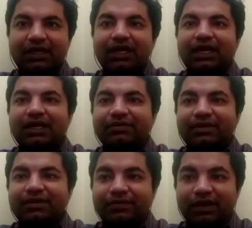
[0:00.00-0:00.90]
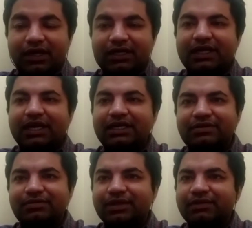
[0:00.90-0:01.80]
Okay. And we have got grants
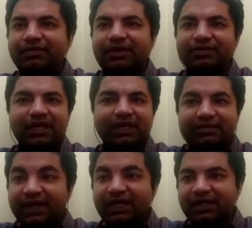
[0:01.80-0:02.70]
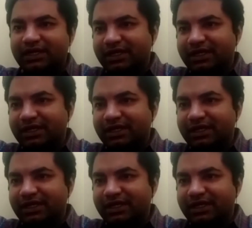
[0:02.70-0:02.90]
from them. We have not availed it yet.